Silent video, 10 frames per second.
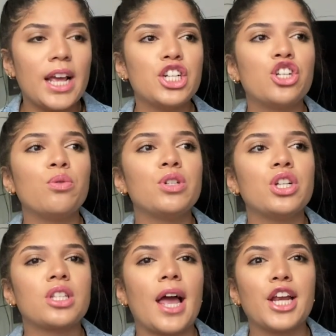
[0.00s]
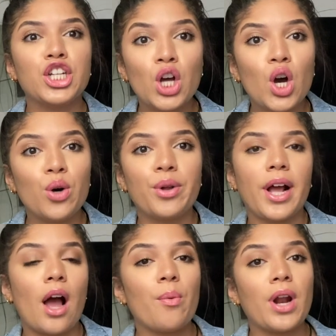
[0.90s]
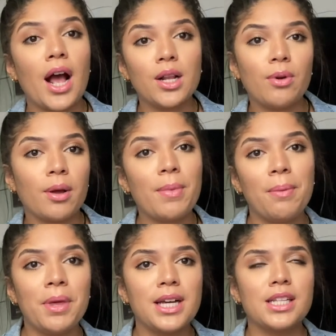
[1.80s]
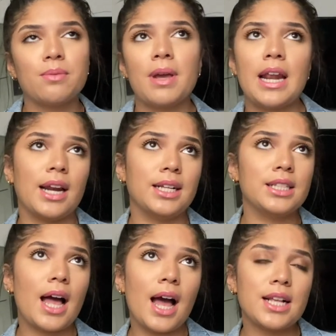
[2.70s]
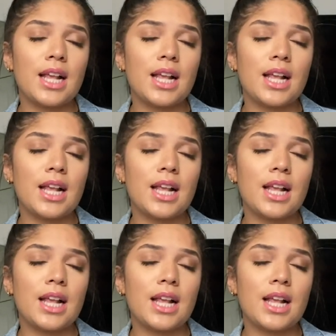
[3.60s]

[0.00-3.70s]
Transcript: And she was just like, no, like I would highly recommend because it's made out of glass.